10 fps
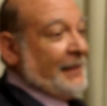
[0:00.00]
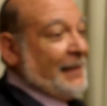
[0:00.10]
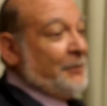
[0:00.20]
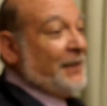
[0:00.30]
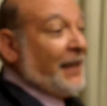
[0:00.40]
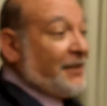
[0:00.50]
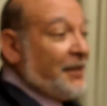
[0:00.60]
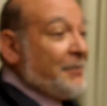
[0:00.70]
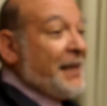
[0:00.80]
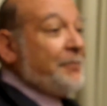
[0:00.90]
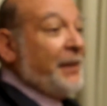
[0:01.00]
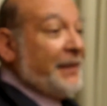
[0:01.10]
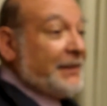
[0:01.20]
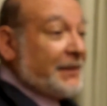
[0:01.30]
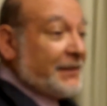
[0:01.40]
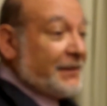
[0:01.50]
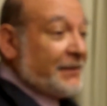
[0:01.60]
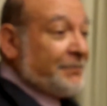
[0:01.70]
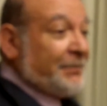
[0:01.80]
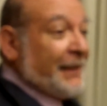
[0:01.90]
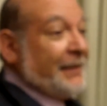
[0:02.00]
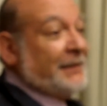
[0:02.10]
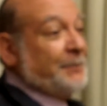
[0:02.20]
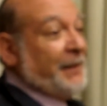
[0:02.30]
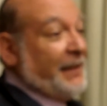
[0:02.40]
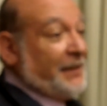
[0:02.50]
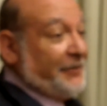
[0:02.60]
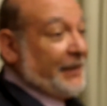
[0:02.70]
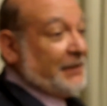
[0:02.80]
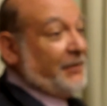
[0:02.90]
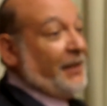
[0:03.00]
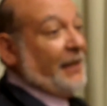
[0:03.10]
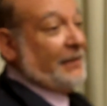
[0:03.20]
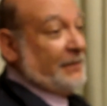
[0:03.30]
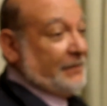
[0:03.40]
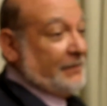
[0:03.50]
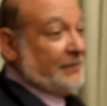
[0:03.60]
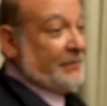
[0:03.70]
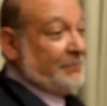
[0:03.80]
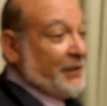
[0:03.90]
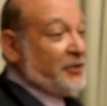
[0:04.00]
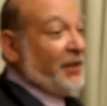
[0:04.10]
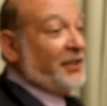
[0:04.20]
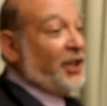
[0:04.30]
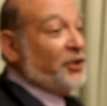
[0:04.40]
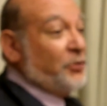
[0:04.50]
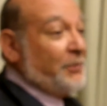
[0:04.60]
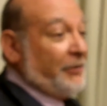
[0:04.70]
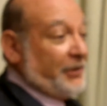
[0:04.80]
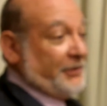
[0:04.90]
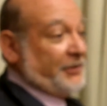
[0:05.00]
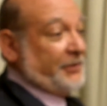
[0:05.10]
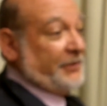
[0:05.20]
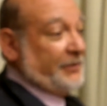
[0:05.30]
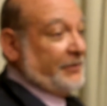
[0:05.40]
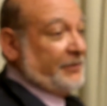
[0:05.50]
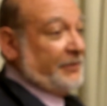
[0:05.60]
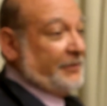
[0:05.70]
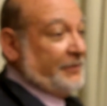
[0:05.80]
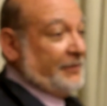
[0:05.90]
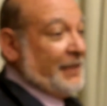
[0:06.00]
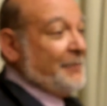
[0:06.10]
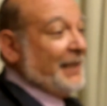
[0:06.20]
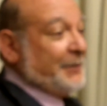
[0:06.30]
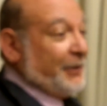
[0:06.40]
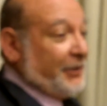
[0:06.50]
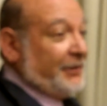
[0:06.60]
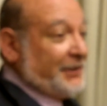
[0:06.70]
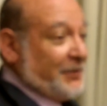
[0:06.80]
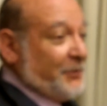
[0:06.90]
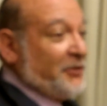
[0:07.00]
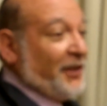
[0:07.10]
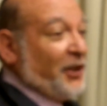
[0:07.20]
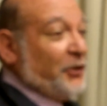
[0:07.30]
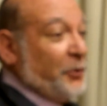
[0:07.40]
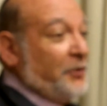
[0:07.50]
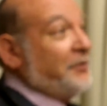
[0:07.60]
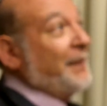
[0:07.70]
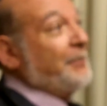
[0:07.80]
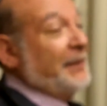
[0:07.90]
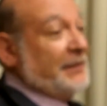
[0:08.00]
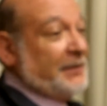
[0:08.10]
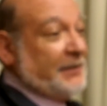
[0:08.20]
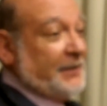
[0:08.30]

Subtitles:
And we're not going to make peace by spitting in the face of God, by trying to undo miracles. He makes miracles, and we try to undo them to make peace.